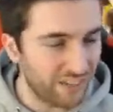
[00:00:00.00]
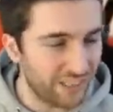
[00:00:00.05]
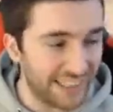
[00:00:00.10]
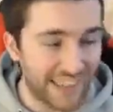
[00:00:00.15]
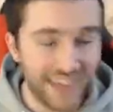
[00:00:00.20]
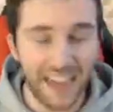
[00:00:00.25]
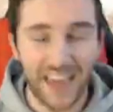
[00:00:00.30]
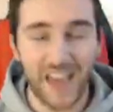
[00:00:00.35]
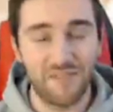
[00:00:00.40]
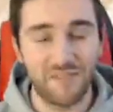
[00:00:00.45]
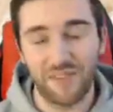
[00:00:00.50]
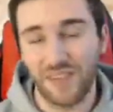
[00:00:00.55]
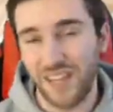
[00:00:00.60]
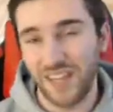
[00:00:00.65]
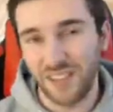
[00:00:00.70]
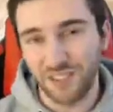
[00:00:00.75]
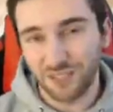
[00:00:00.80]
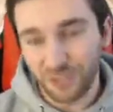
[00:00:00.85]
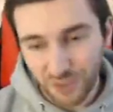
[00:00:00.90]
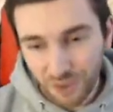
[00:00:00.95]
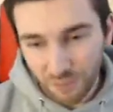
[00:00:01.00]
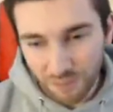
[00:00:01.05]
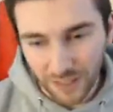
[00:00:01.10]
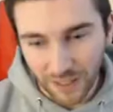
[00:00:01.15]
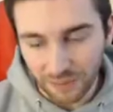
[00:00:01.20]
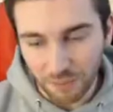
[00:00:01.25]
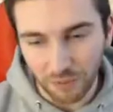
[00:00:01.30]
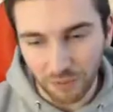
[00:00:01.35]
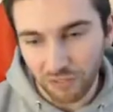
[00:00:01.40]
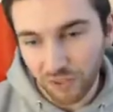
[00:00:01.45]
care for either of them.
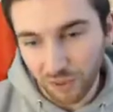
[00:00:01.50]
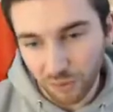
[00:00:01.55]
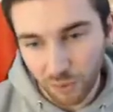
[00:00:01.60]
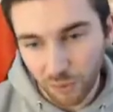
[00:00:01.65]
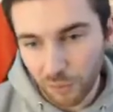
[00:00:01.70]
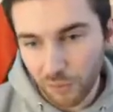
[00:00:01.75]
Let's be real.